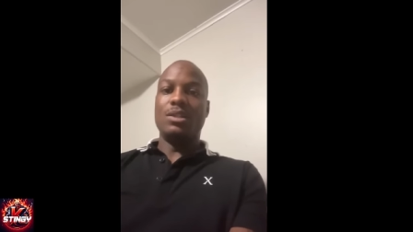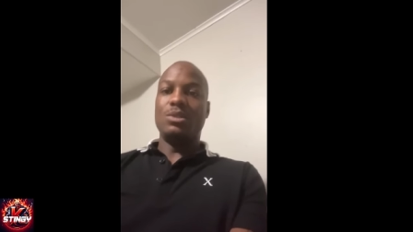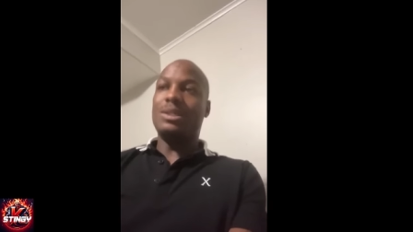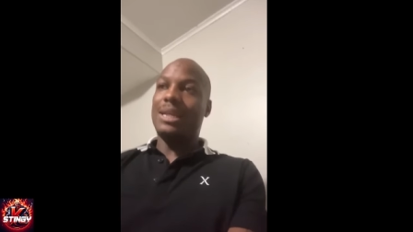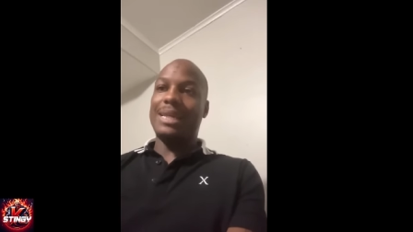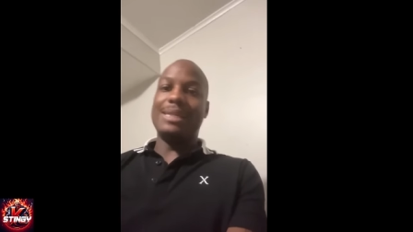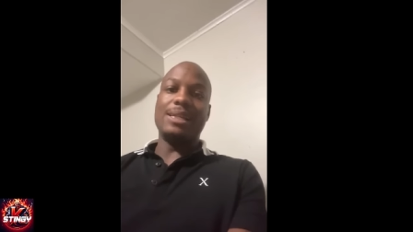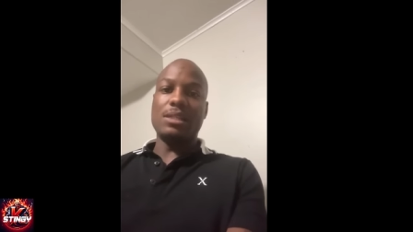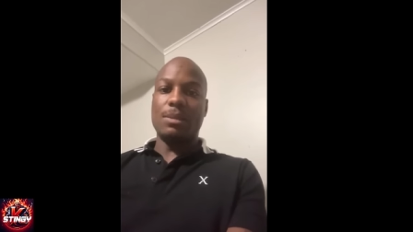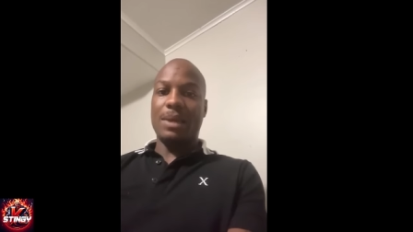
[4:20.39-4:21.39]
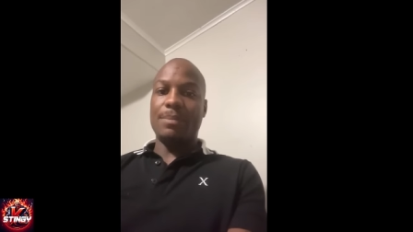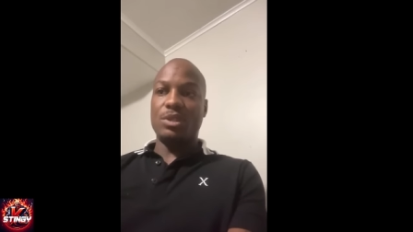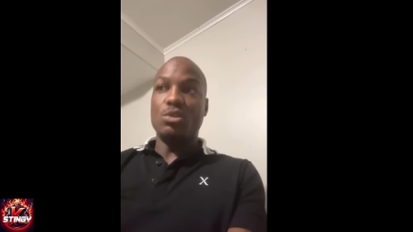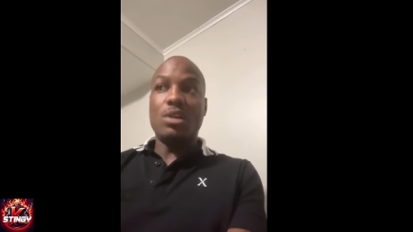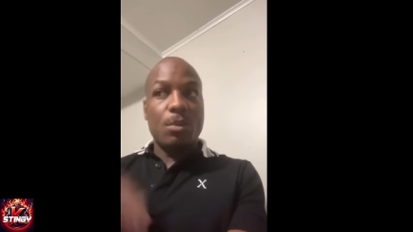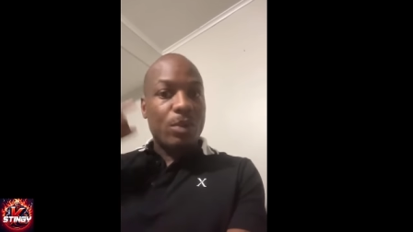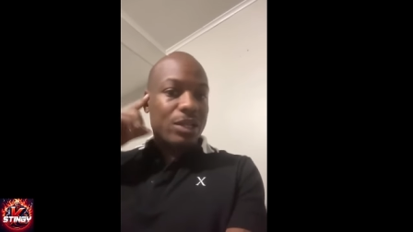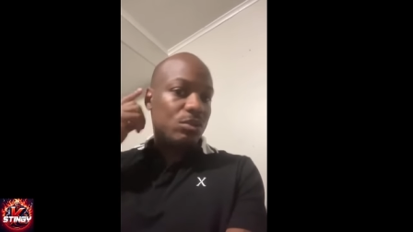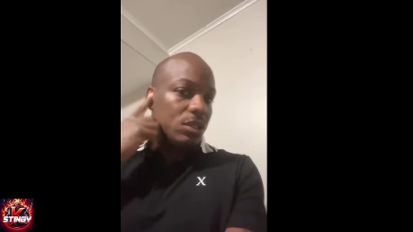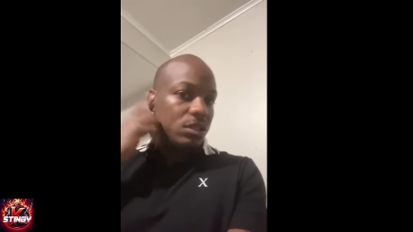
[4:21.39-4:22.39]
You can't name nothing about me. You come
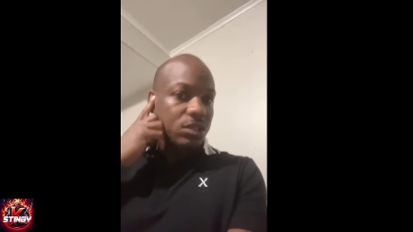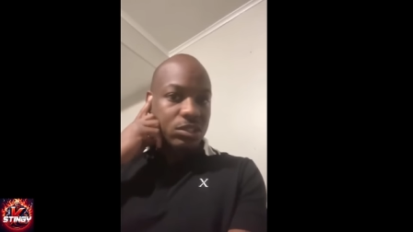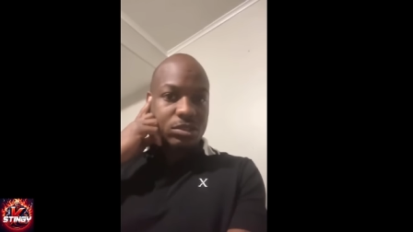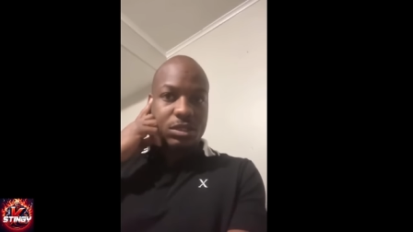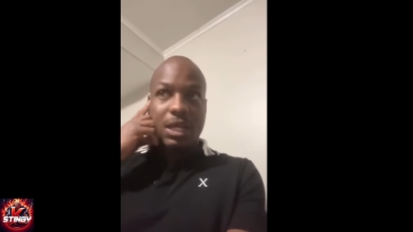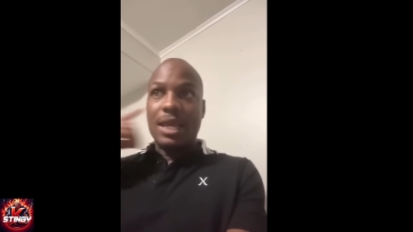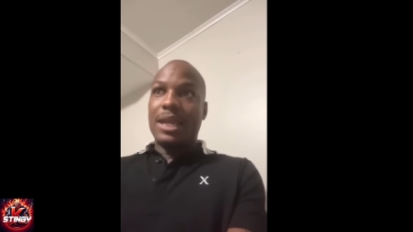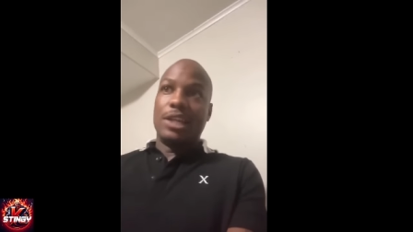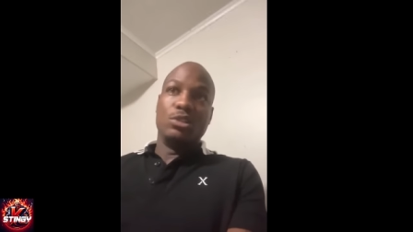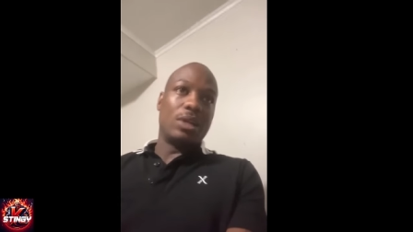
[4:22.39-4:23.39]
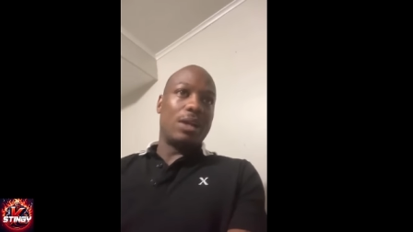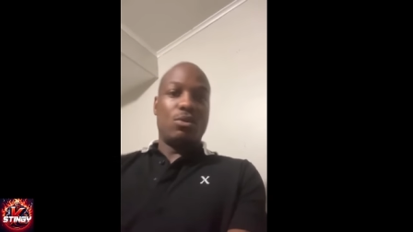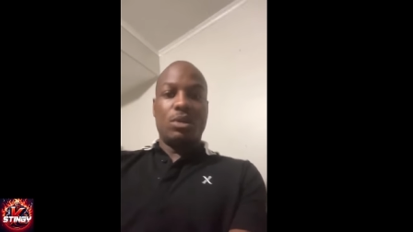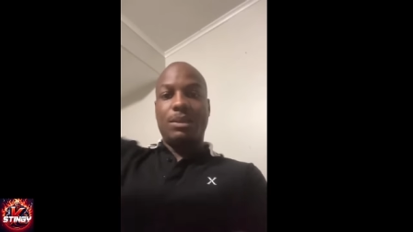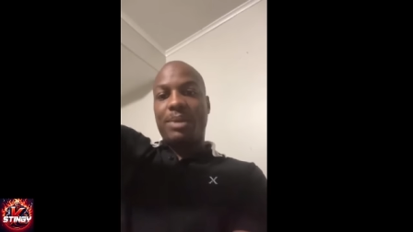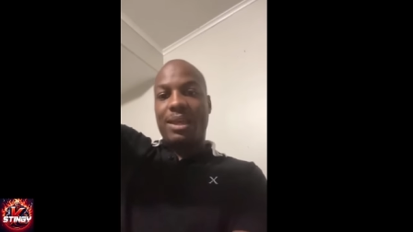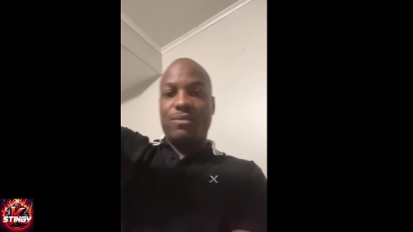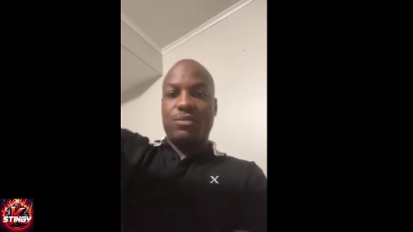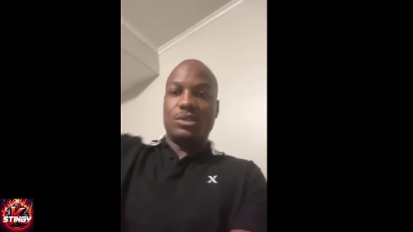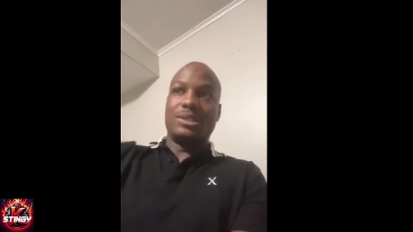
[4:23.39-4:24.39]
around, you ill hustle, and you try to go on these
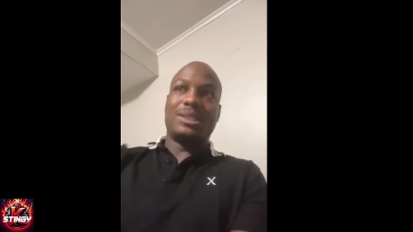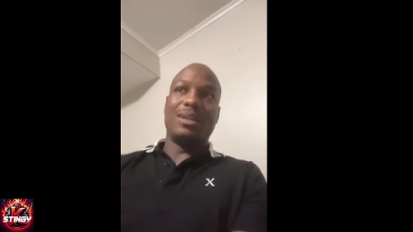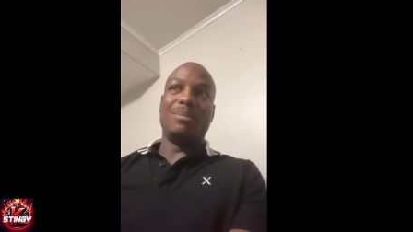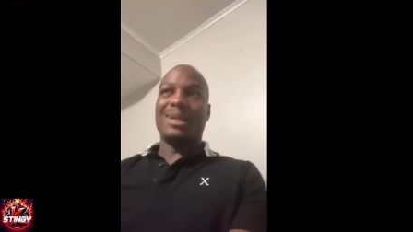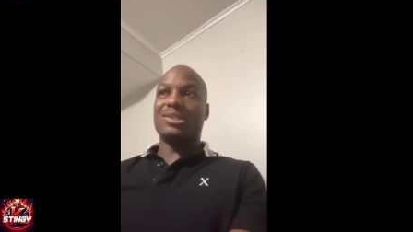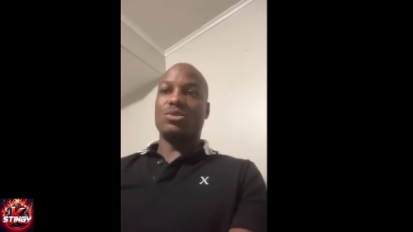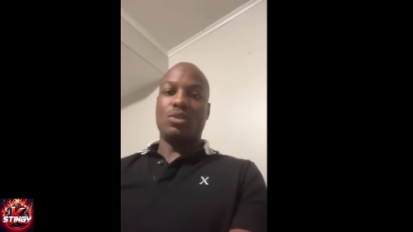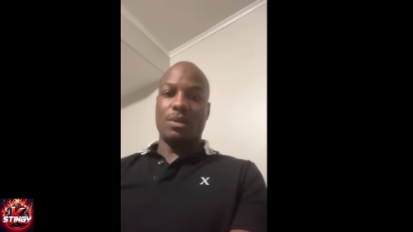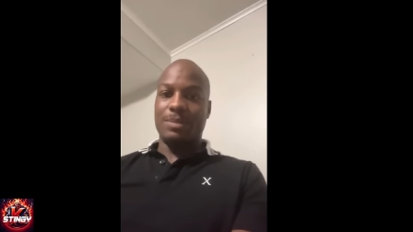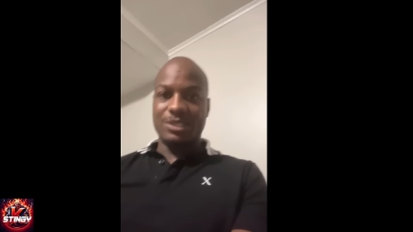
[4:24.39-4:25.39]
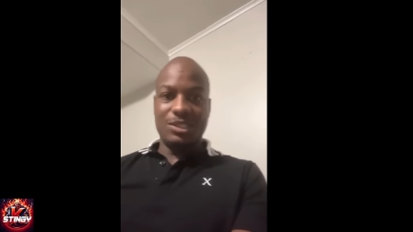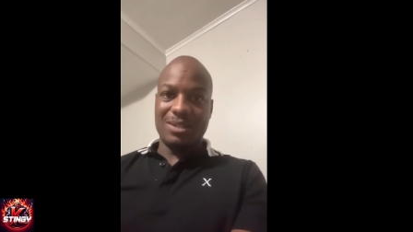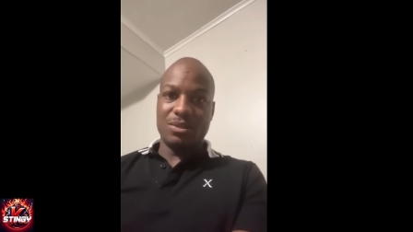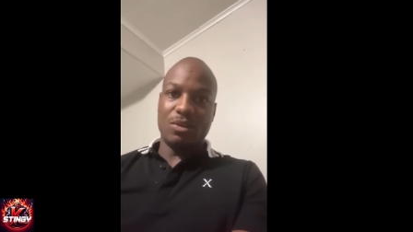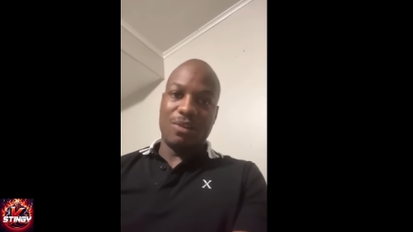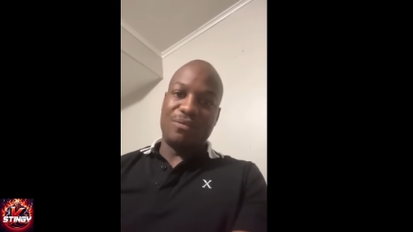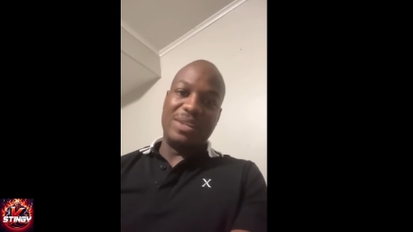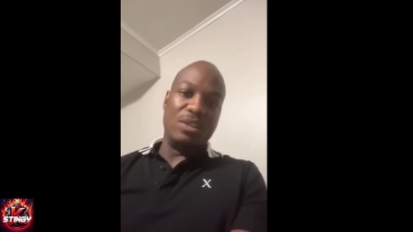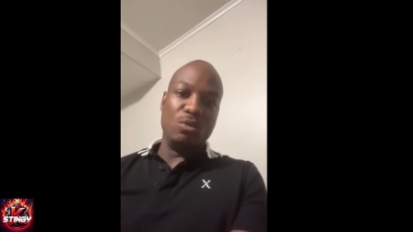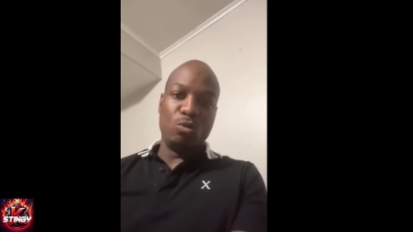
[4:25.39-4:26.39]
platforms and tell my story, but you just don't know I'm
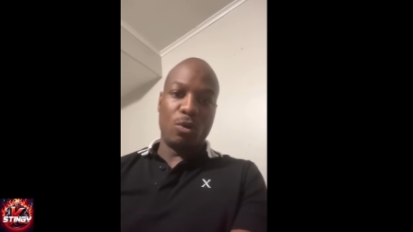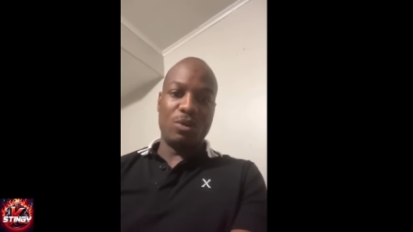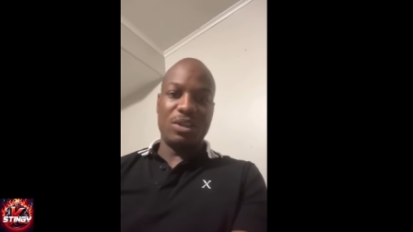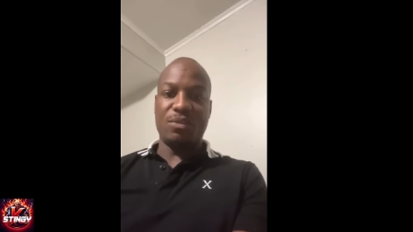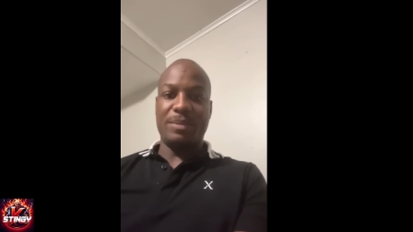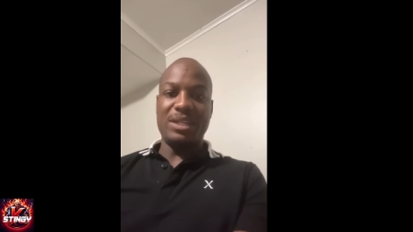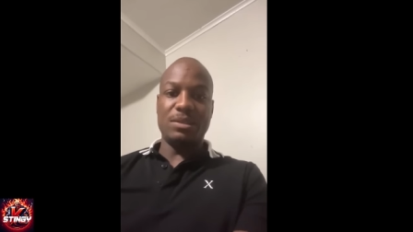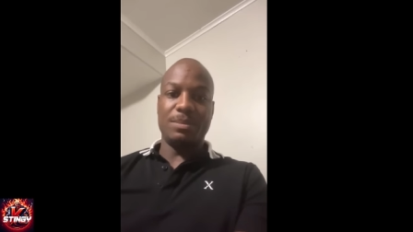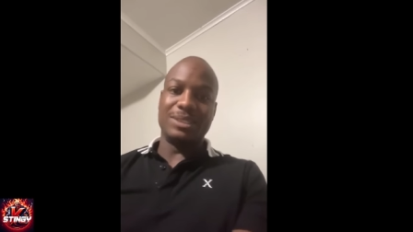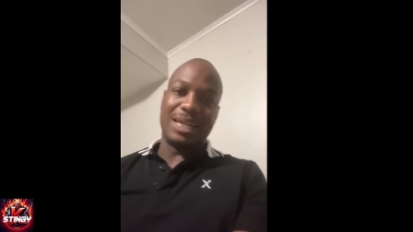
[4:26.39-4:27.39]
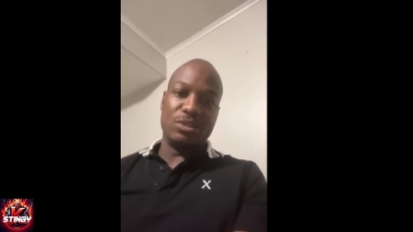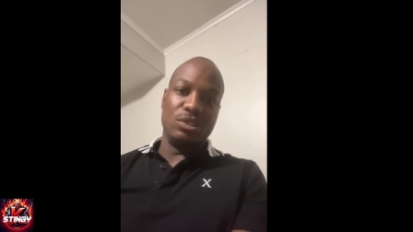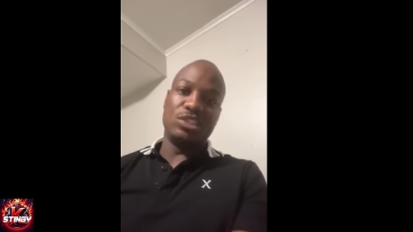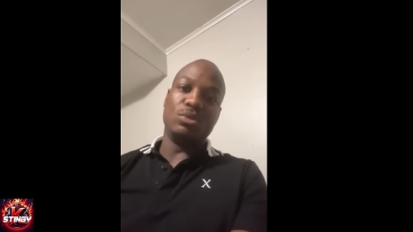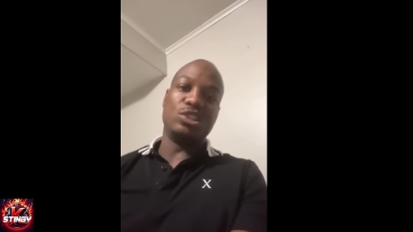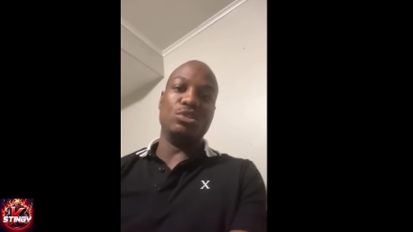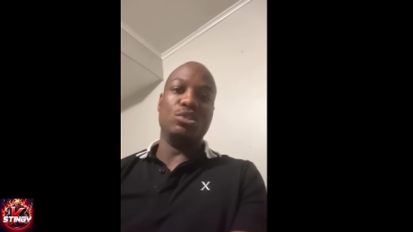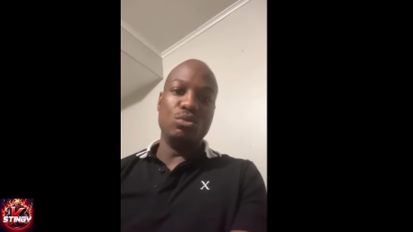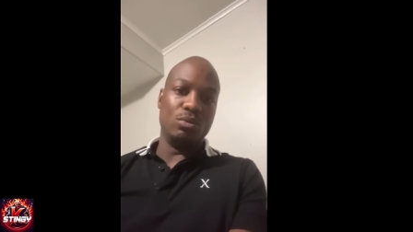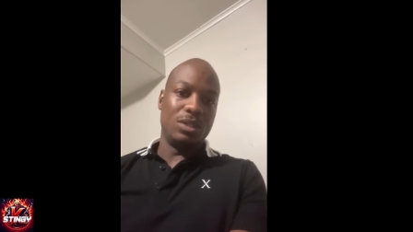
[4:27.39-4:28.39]
feeding you wrong information because I know this is what you
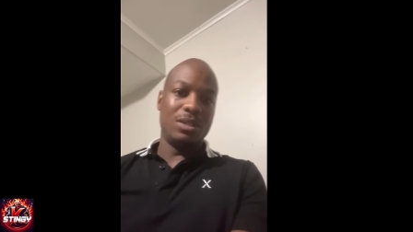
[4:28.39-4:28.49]
do.